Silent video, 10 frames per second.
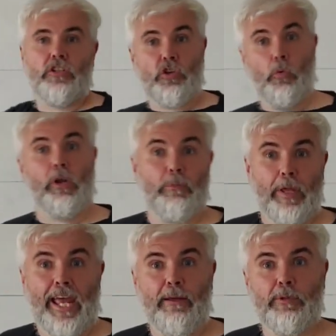So we'll
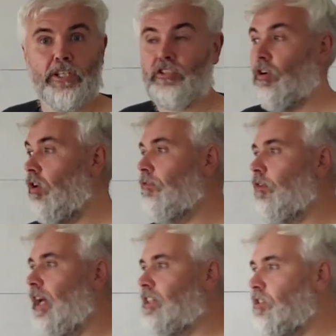be able to solve
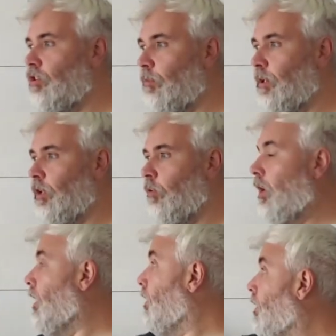for X and W
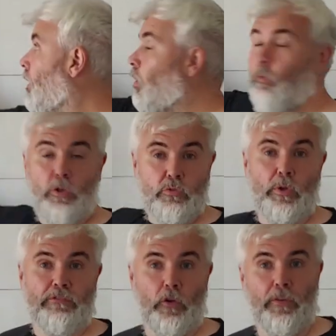once
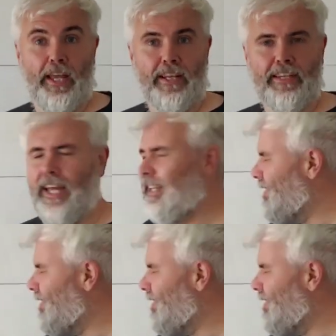we've done that. And